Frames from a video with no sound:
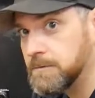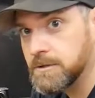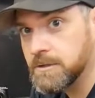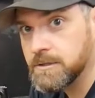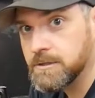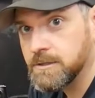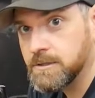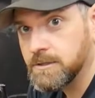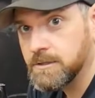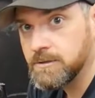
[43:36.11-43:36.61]

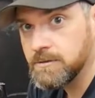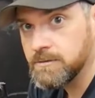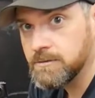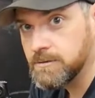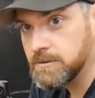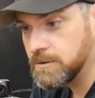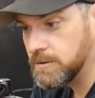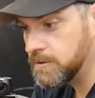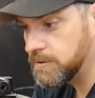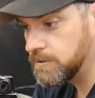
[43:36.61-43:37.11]
just
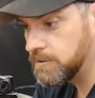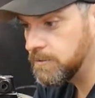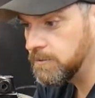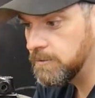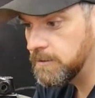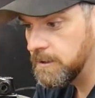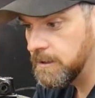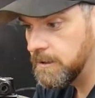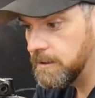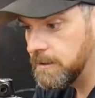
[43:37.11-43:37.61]
use new
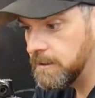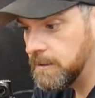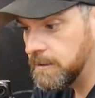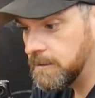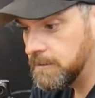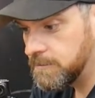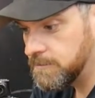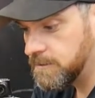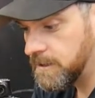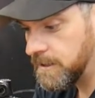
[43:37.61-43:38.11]

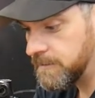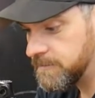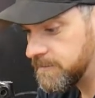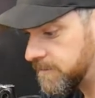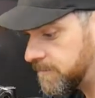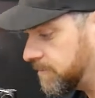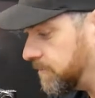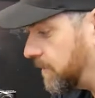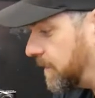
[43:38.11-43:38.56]
drive screw